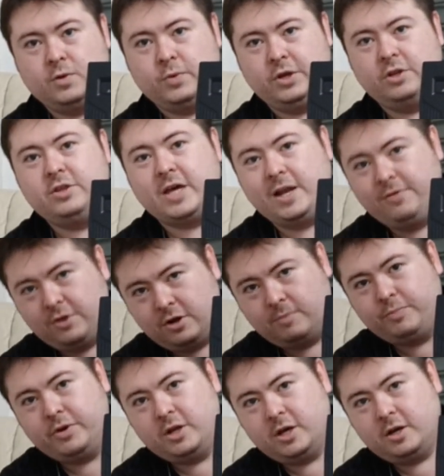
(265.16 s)
When you're done with the
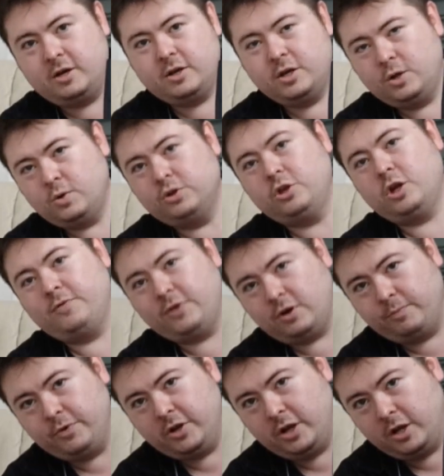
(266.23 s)
computer, you want to turn off the
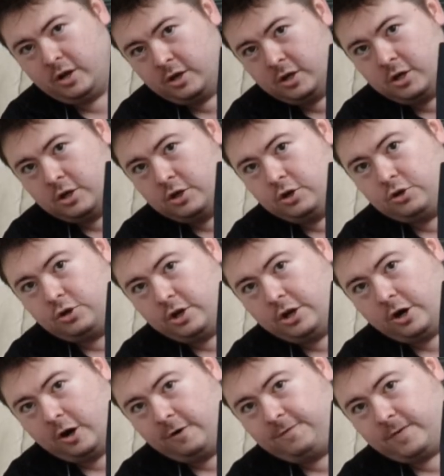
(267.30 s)
computer, you turn
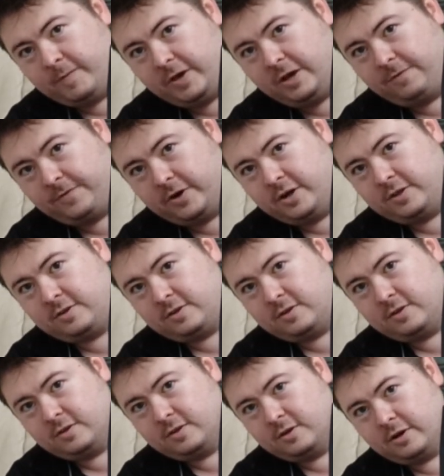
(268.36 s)
it off from here first.
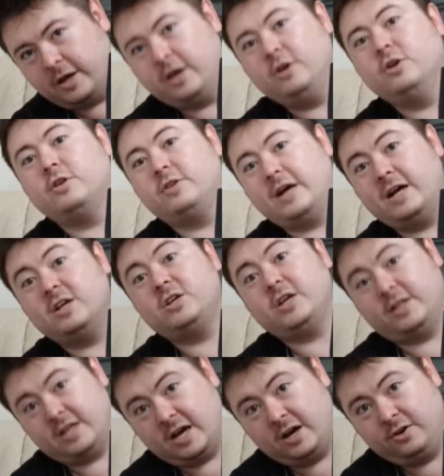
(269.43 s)
Okay, you start
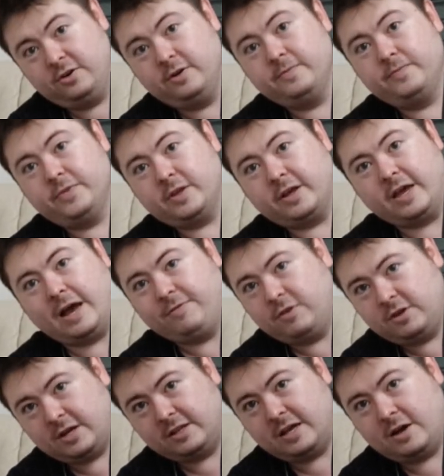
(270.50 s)
shut down. Okay, after
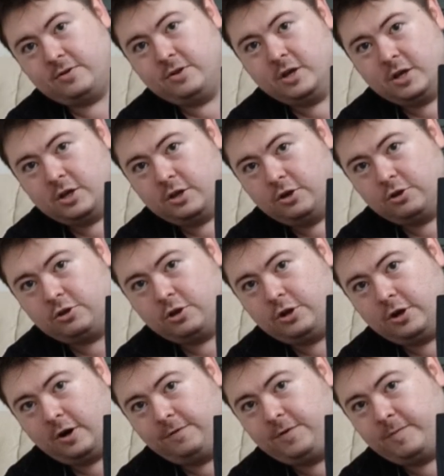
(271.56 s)
shutdown, you turn
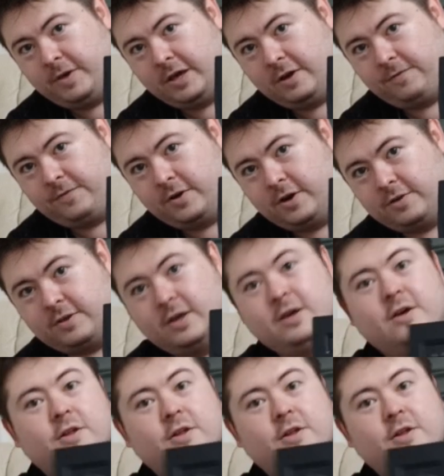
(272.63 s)
it off from here first,